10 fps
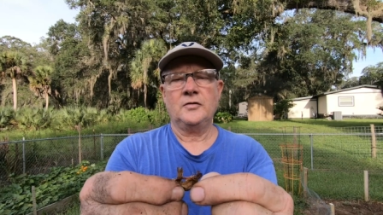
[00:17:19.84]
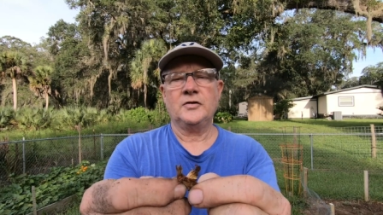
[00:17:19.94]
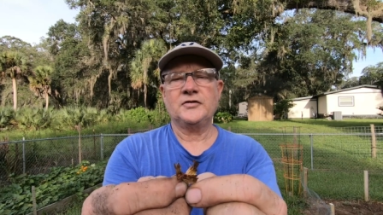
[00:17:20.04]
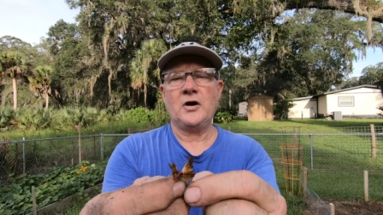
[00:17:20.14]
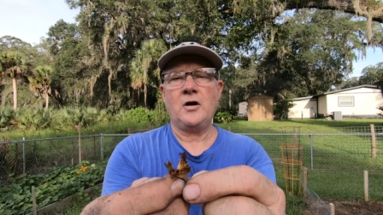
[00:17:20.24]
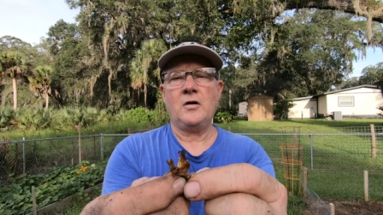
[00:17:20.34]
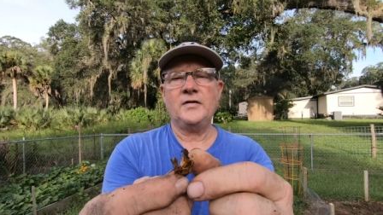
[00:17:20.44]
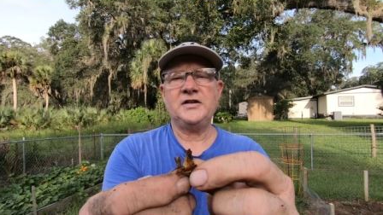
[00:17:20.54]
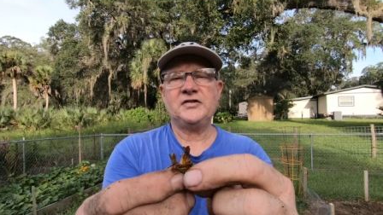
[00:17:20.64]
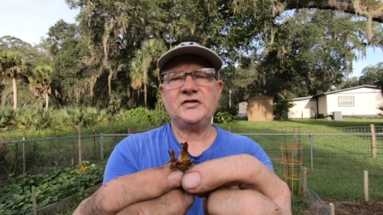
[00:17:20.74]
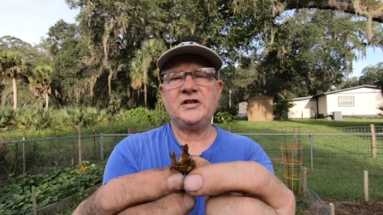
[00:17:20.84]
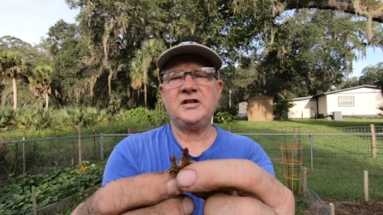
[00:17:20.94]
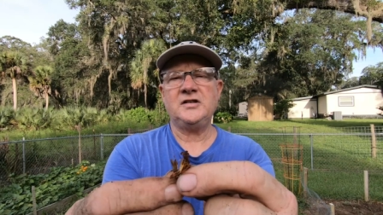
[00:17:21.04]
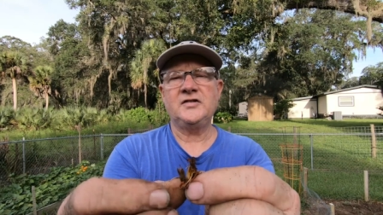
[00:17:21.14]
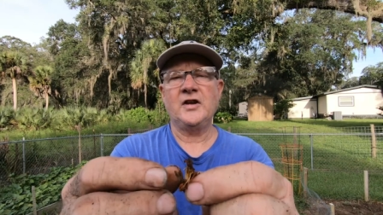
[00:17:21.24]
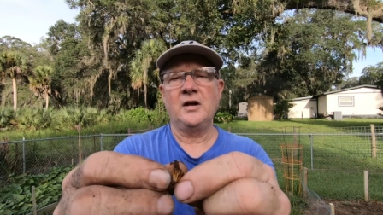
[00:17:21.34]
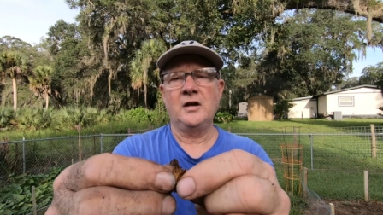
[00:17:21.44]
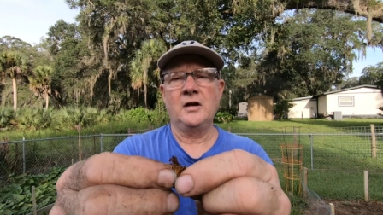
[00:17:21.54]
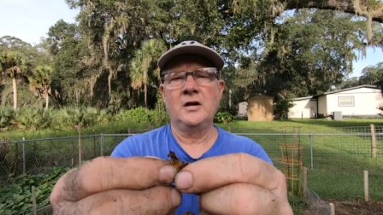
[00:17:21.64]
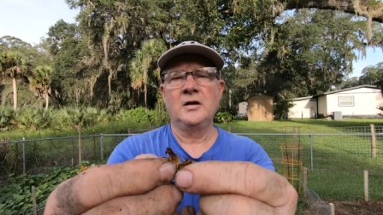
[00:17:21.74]
there's all these seeds
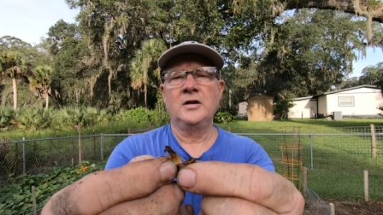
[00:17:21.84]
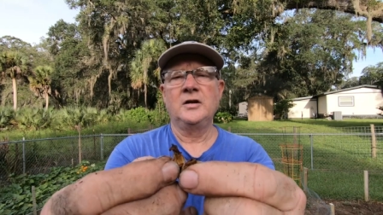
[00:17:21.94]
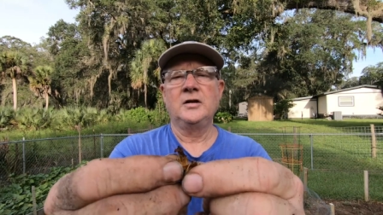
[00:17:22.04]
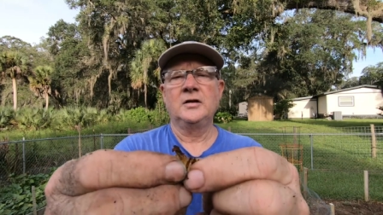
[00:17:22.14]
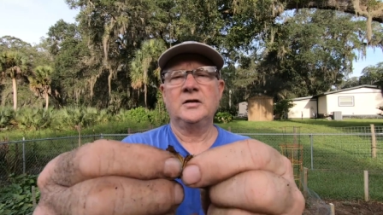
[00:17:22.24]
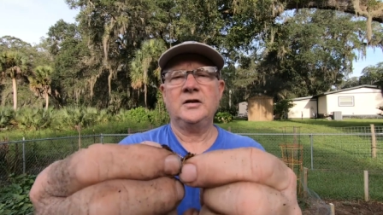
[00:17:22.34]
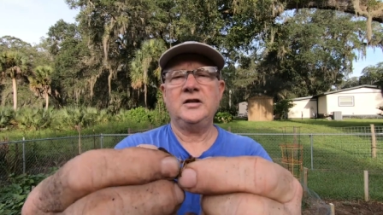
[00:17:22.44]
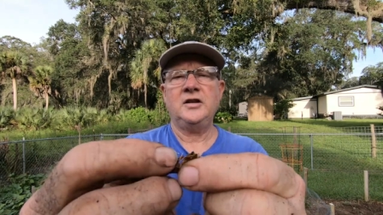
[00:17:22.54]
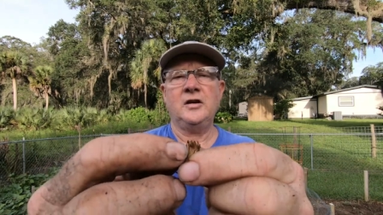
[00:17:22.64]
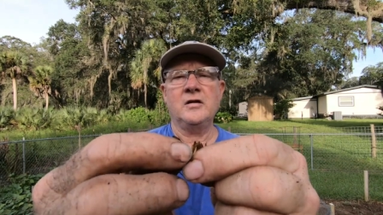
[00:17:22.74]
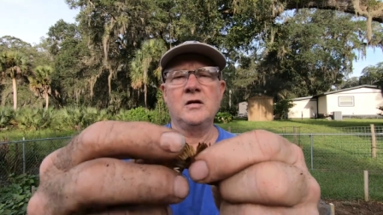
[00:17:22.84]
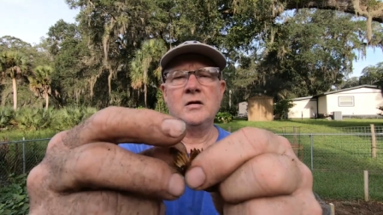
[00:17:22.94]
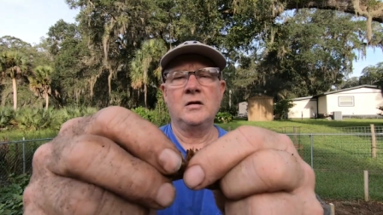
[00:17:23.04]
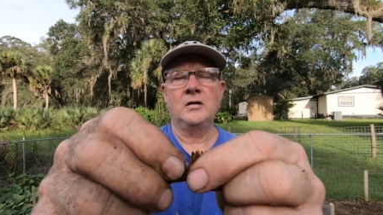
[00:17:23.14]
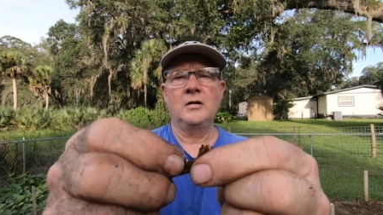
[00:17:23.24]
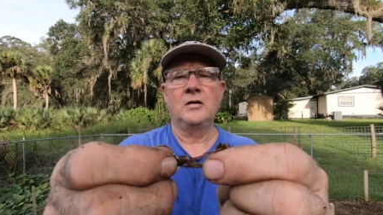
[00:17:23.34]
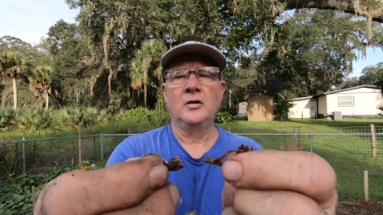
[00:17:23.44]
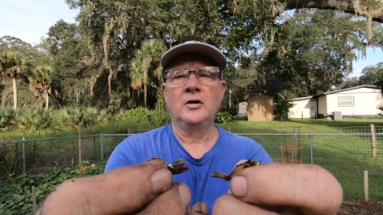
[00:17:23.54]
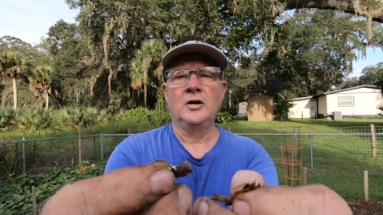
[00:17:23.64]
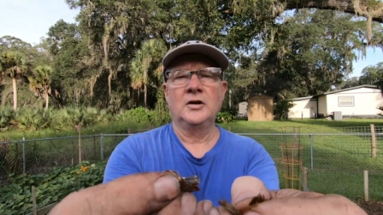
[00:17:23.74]
in here.
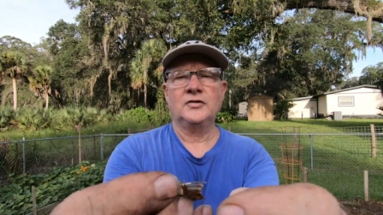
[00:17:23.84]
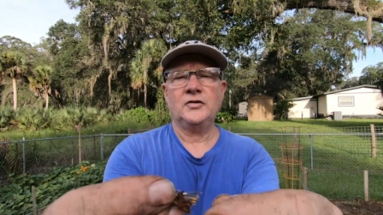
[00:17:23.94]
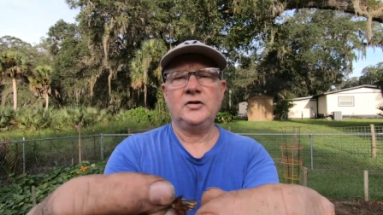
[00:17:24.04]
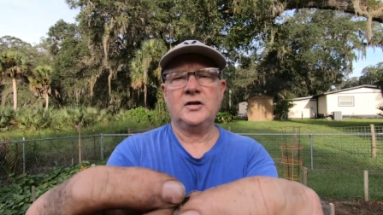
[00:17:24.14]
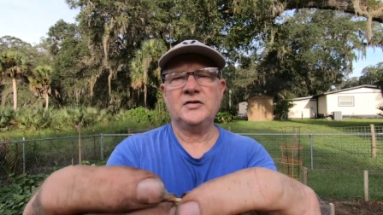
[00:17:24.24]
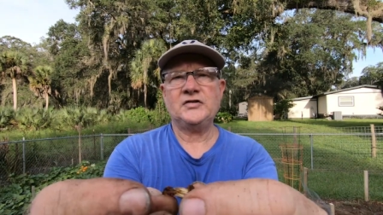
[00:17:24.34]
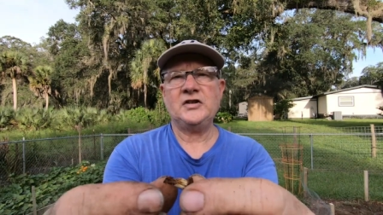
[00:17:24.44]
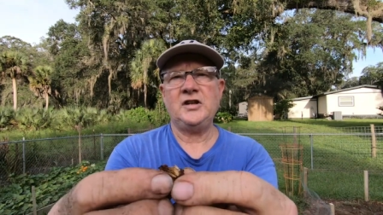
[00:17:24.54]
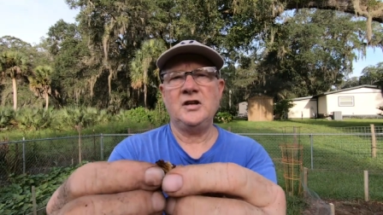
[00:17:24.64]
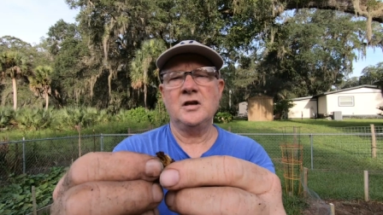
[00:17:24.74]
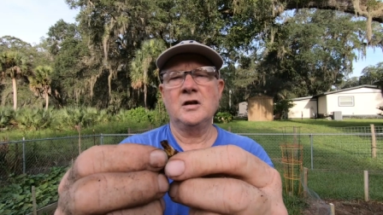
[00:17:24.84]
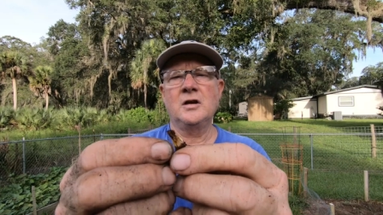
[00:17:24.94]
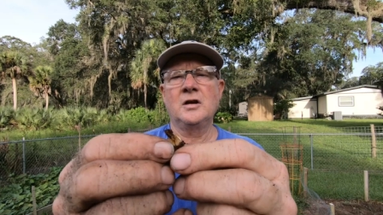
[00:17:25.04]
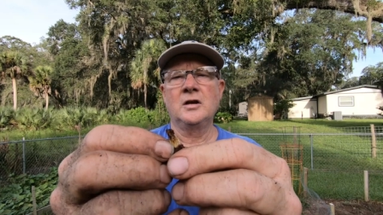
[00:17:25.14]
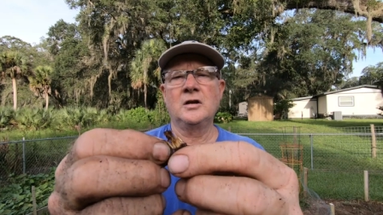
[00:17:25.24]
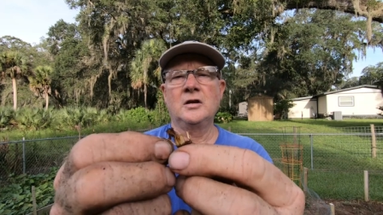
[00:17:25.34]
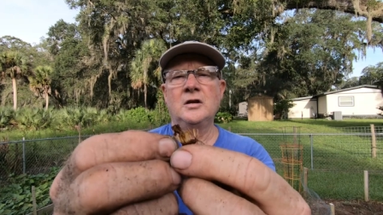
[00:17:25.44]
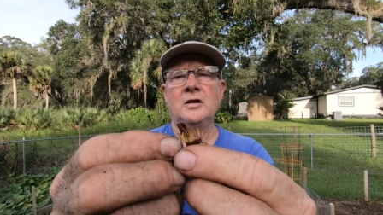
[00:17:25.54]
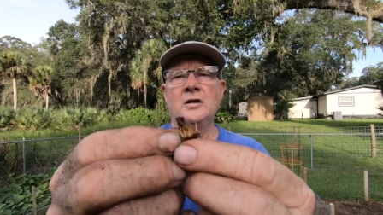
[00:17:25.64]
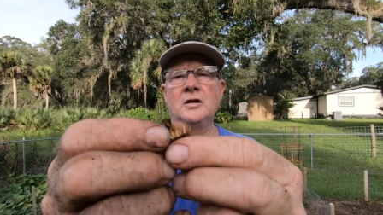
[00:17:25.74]
So you can see
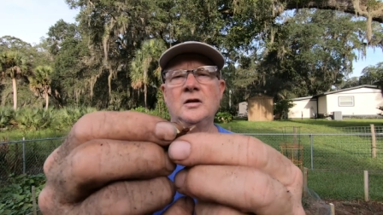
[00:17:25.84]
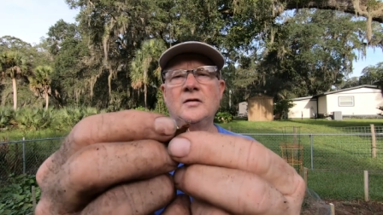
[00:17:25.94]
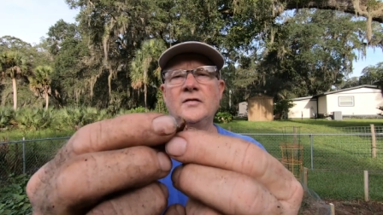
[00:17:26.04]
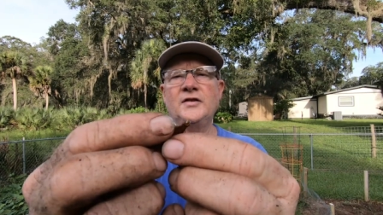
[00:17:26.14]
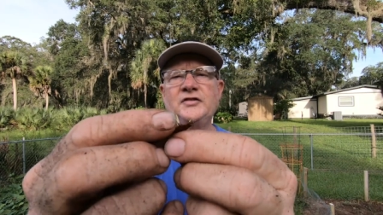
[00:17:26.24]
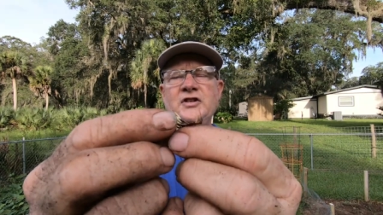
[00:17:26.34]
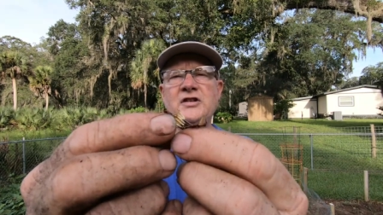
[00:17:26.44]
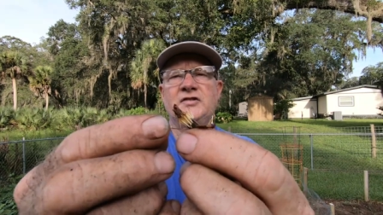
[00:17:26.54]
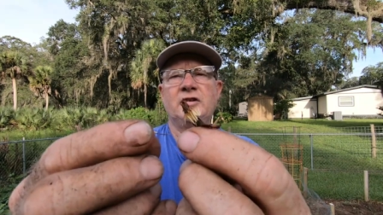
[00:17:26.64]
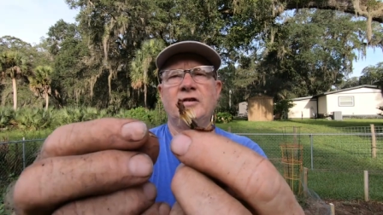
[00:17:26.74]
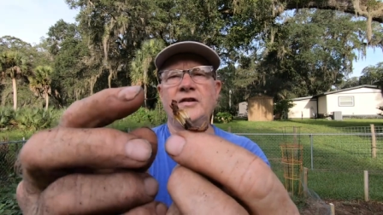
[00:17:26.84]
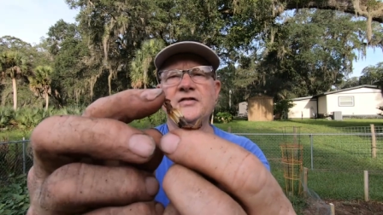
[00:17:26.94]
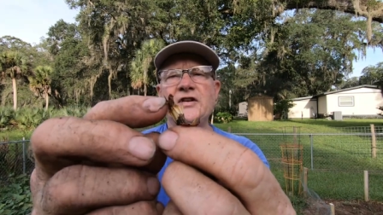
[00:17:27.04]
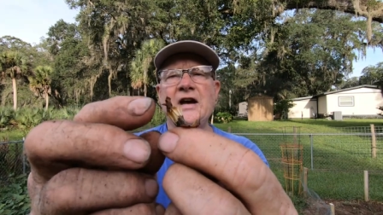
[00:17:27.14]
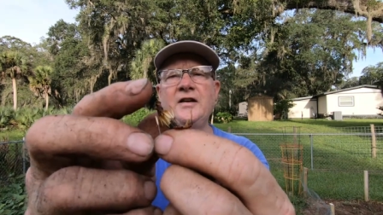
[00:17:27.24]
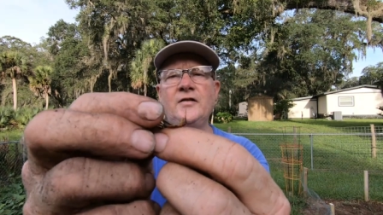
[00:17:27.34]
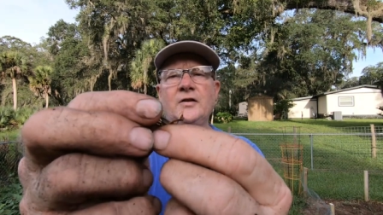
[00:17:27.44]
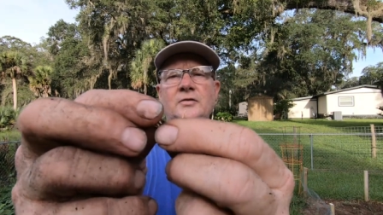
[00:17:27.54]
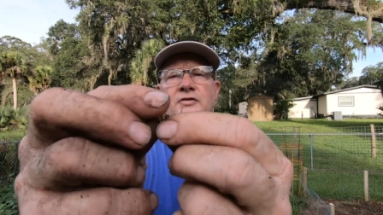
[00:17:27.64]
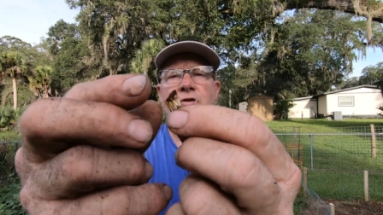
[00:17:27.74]
the seeds that are inside of
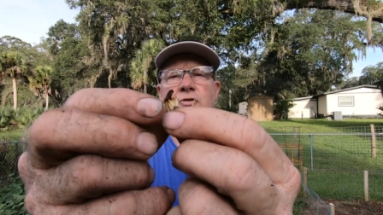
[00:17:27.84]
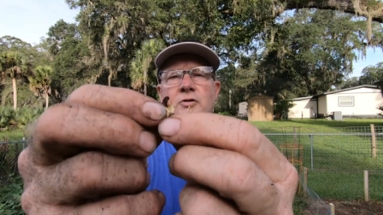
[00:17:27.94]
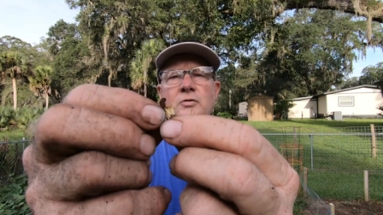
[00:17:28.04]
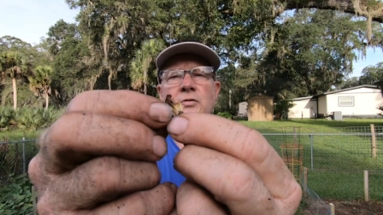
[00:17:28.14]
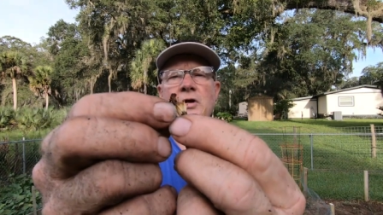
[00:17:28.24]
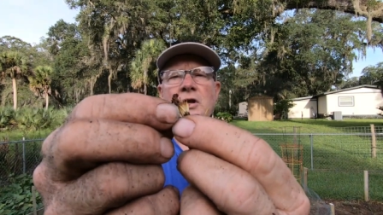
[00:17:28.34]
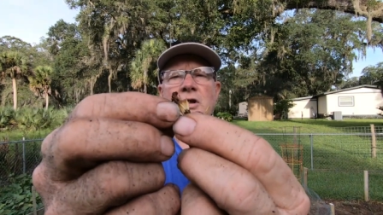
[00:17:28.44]
those. So you